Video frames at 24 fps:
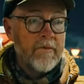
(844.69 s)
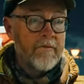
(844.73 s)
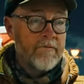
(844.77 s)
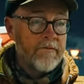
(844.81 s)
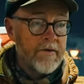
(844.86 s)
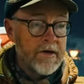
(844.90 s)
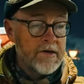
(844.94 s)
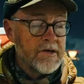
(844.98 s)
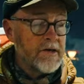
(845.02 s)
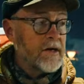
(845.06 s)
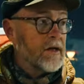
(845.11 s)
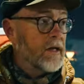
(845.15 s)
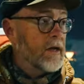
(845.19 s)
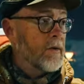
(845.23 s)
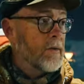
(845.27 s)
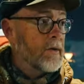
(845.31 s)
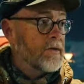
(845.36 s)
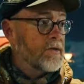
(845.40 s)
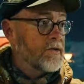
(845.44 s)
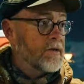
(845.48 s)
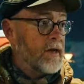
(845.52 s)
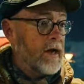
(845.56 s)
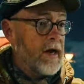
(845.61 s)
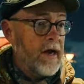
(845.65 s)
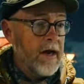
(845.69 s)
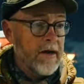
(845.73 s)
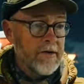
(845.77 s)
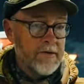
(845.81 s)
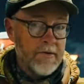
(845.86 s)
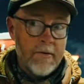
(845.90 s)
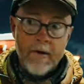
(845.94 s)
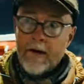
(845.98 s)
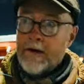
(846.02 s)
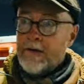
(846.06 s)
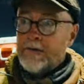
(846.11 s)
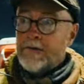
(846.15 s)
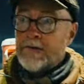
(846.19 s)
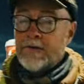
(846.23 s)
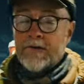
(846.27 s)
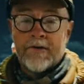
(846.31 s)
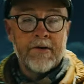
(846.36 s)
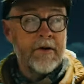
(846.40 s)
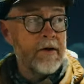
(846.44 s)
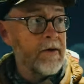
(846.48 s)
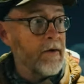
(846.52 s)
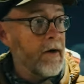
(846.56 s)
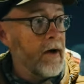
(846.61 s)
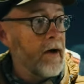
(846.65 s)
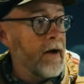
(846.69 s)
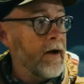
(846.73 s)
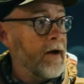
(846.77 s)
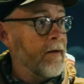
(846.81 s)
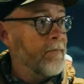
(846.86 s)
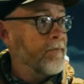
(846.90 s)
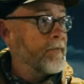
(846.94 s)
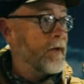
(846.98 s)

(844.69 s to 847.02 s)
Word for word: physically withstand. So I just stood right up